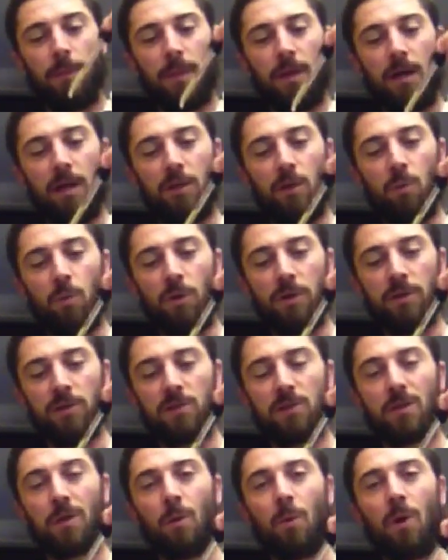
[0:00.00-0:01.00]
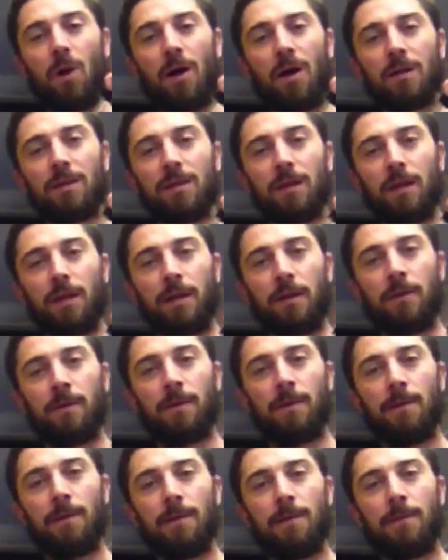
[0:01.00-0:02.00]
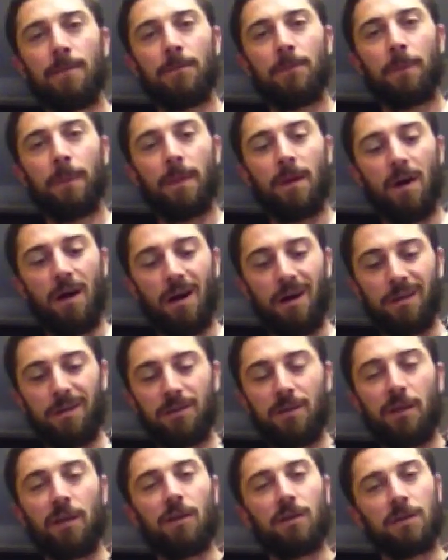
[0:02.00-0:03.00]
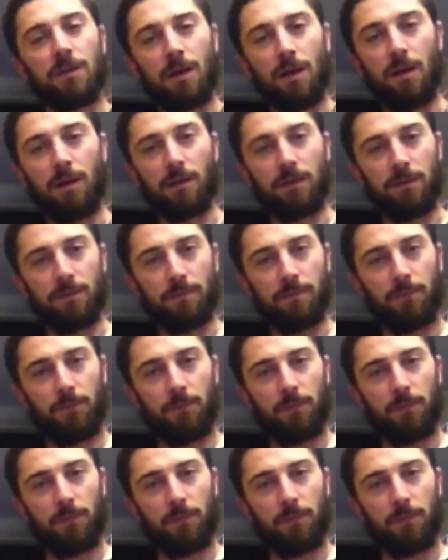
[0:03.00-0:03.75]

and you want to squirt it under your tongue,